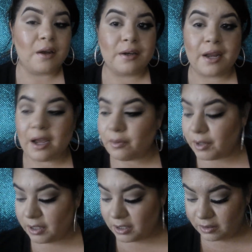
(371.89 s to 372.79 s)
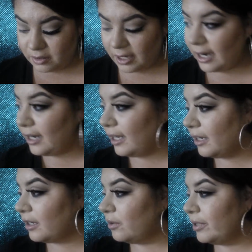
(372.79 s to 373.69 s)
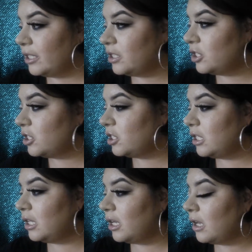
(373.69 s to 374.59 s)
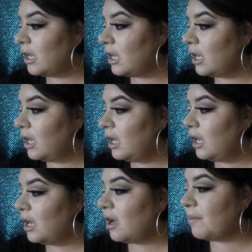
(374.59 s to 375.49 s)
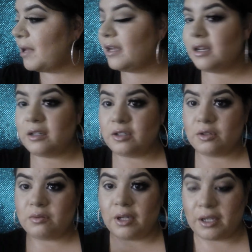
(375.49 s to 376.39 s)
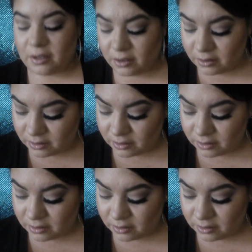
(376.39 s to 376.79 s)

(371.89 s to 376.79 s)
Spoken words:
Now we're gonna do the eyeliner, which I'm not gonna do like